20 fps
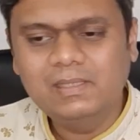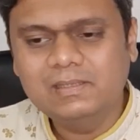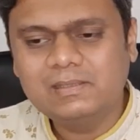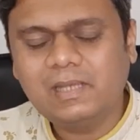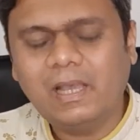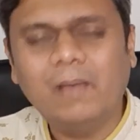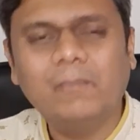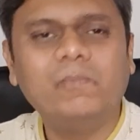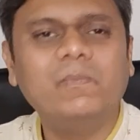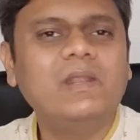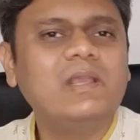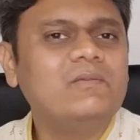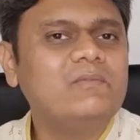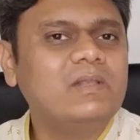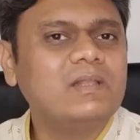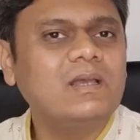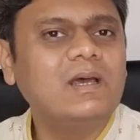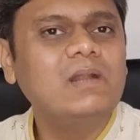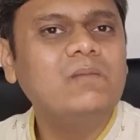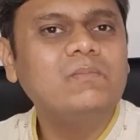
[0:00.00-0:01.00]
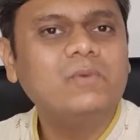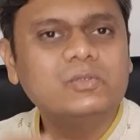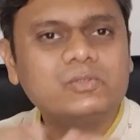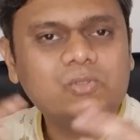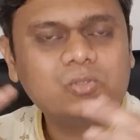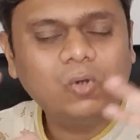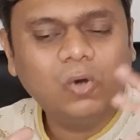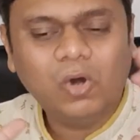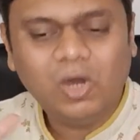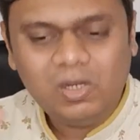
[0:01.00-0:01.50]
is happening with
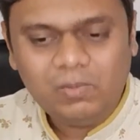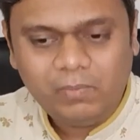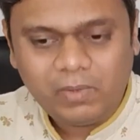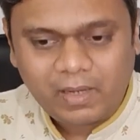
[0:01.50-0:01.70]
almost all